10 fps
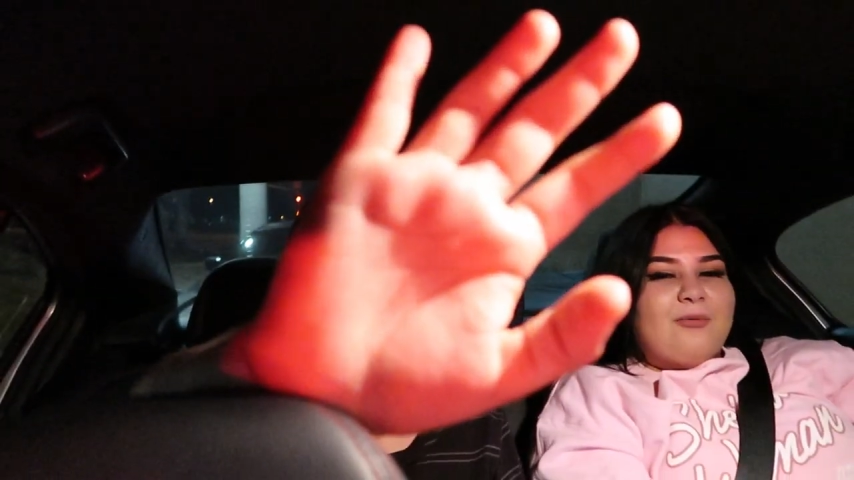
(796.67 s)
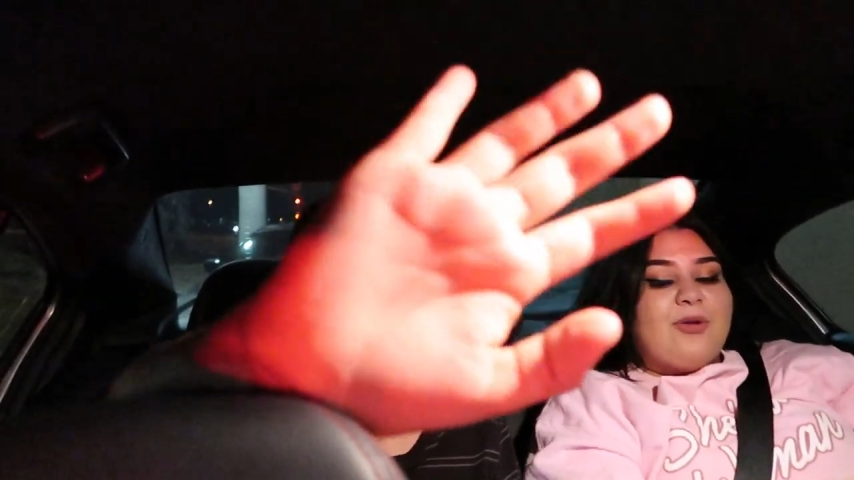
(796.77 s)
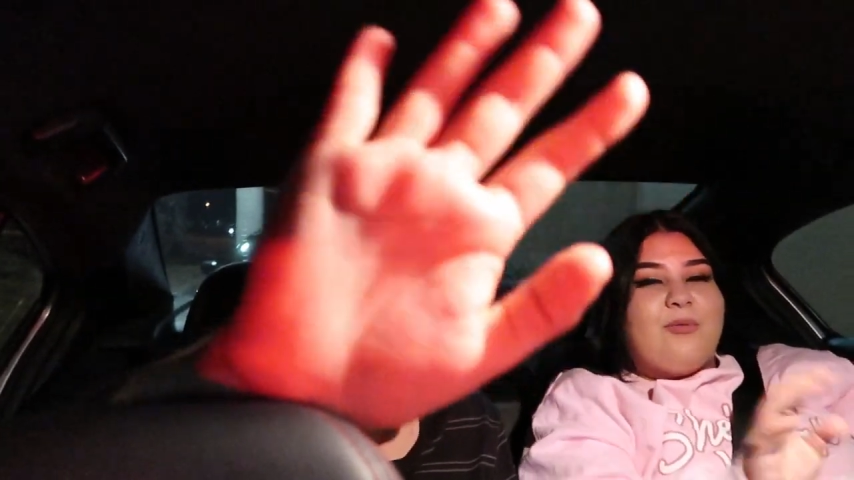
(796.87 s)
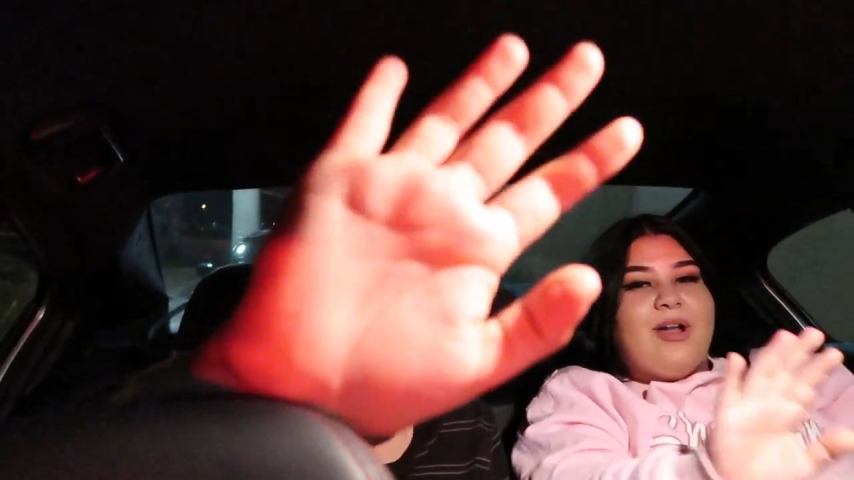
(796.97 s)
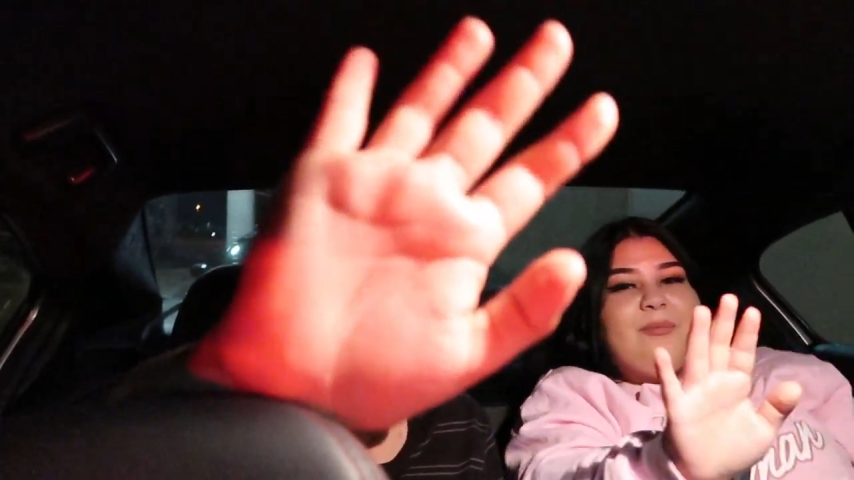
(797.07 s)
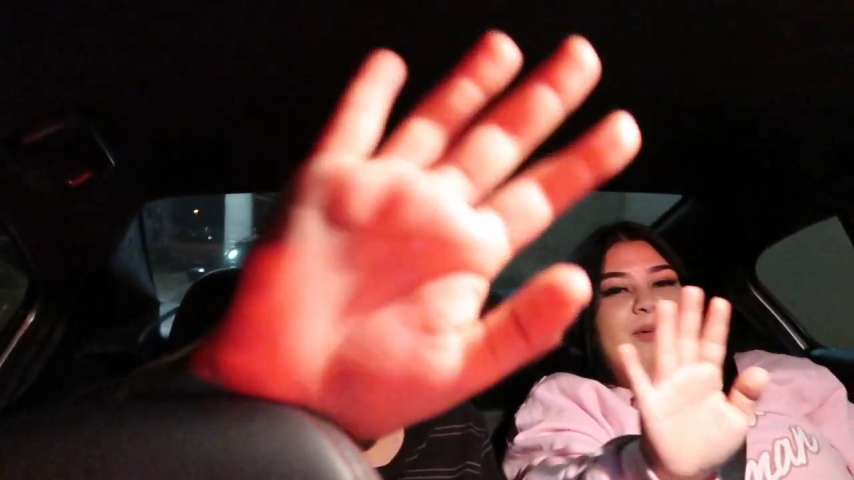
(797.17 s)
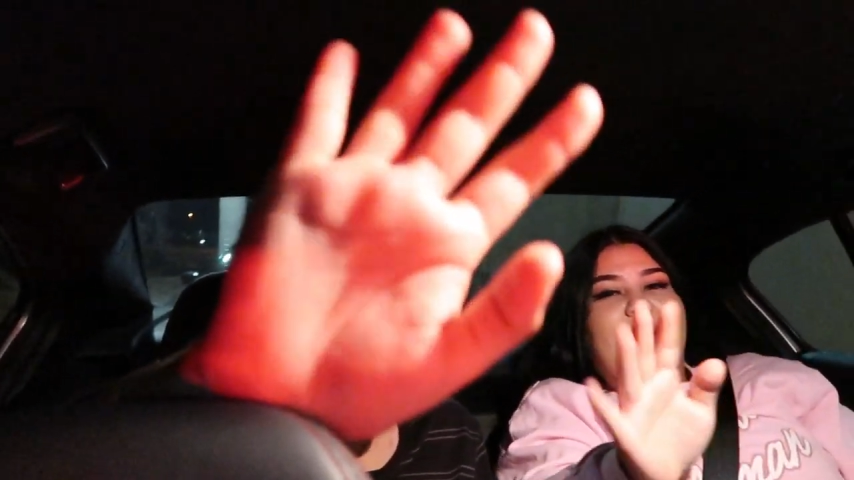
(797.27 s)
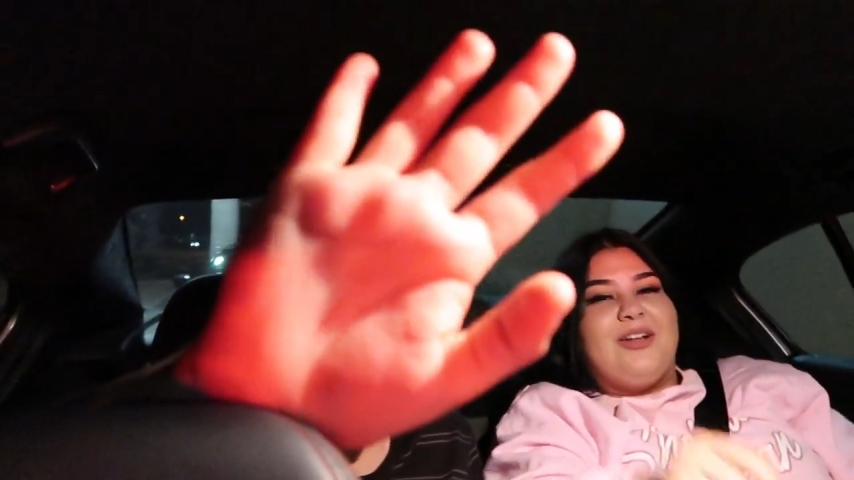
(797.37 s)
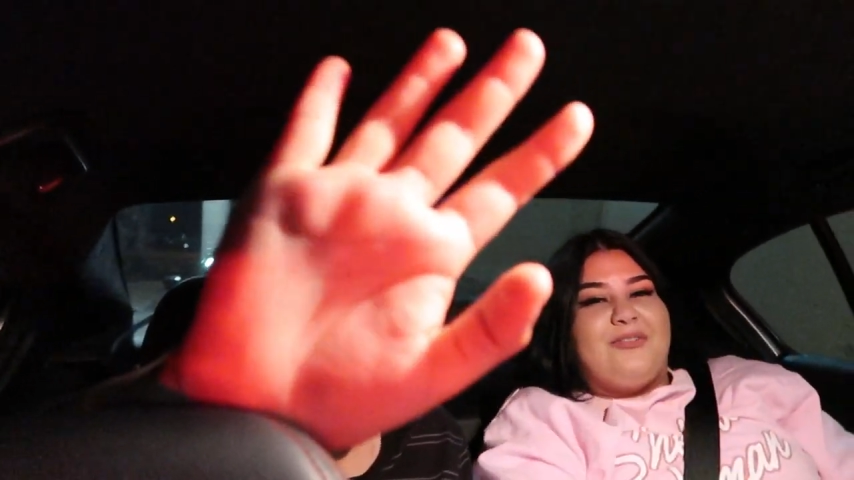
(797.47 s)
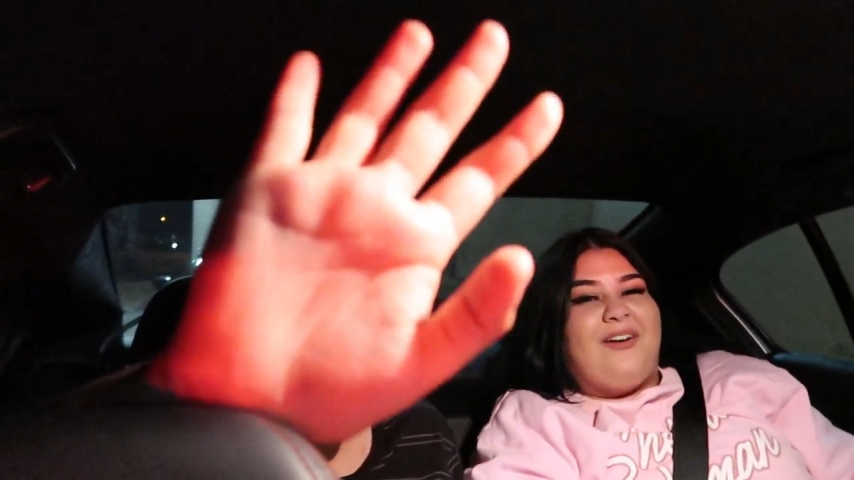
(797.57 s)
Get we that
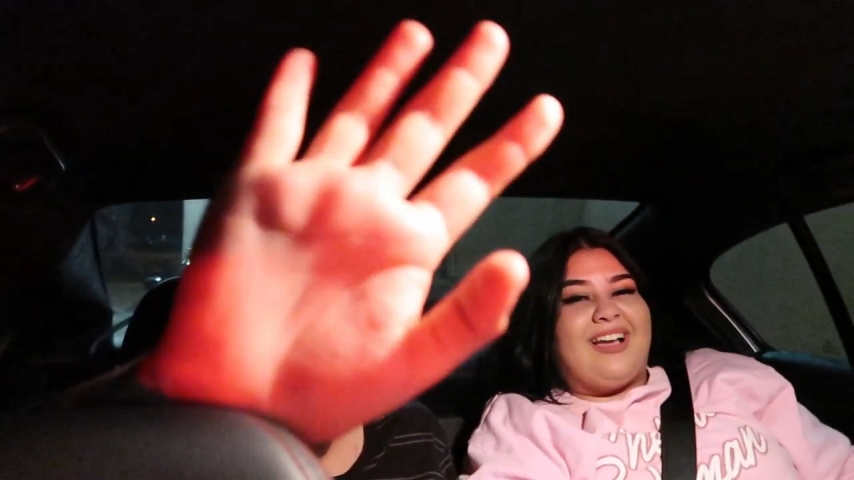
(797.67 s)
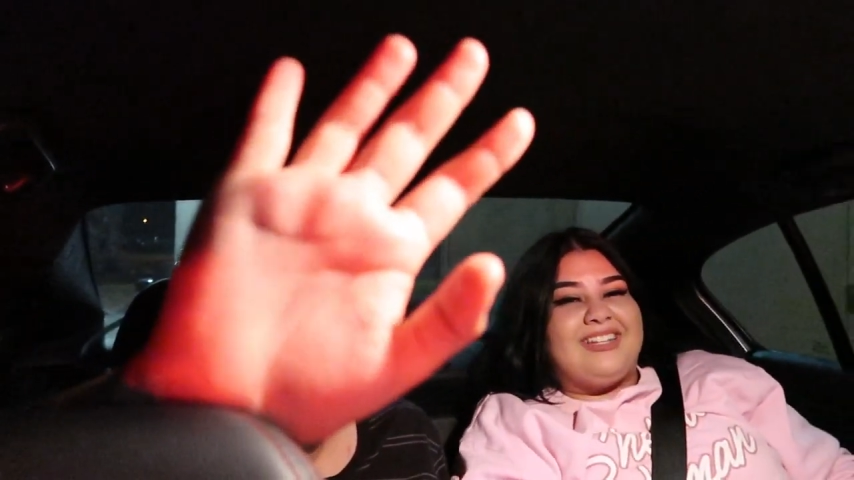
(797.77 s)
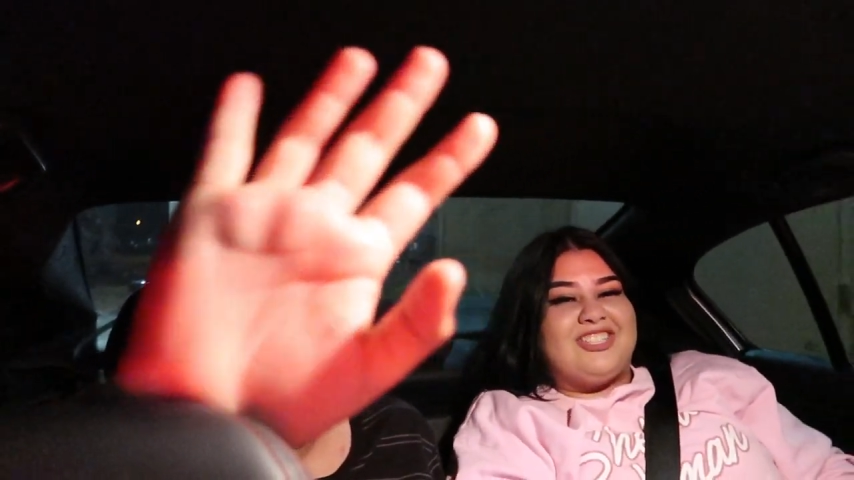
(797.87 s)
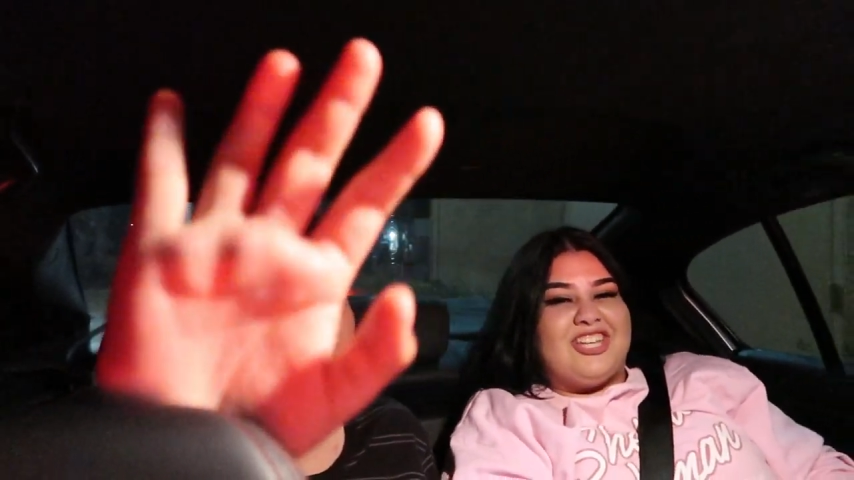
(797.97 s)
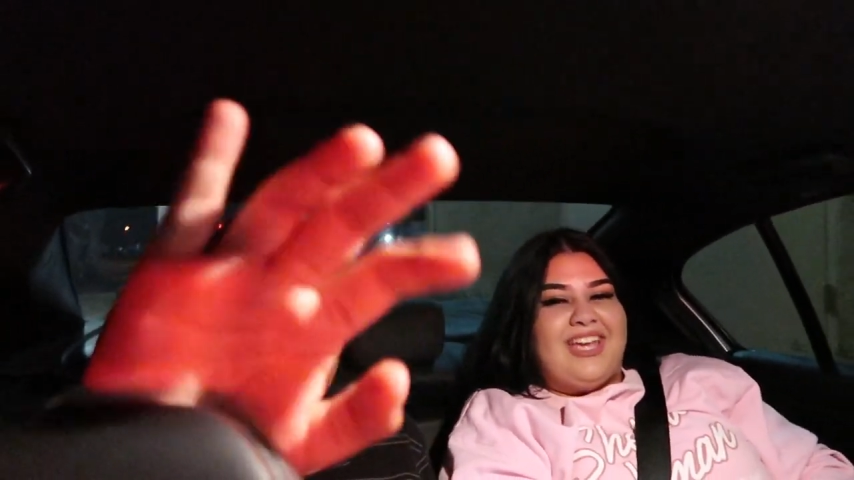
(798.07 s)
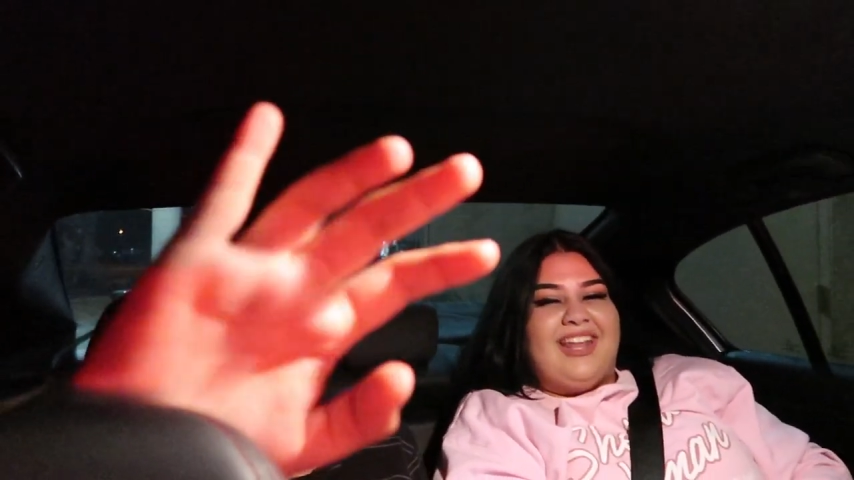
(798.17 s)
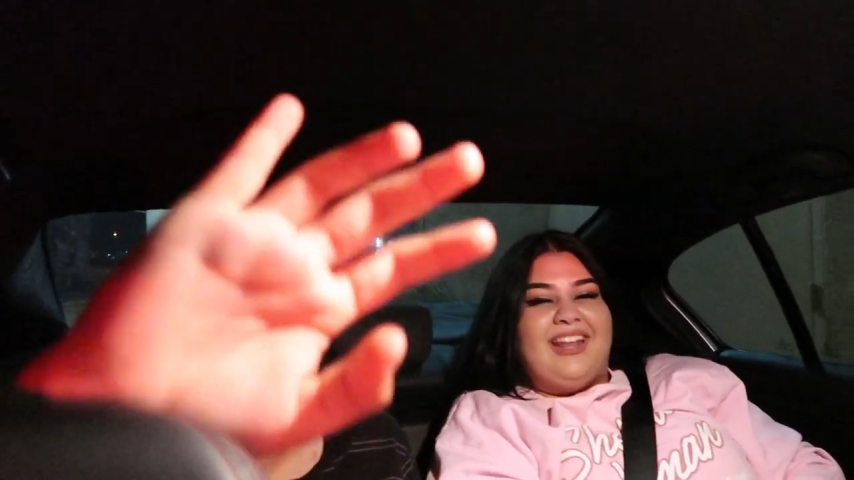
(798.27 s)
fucking camera out.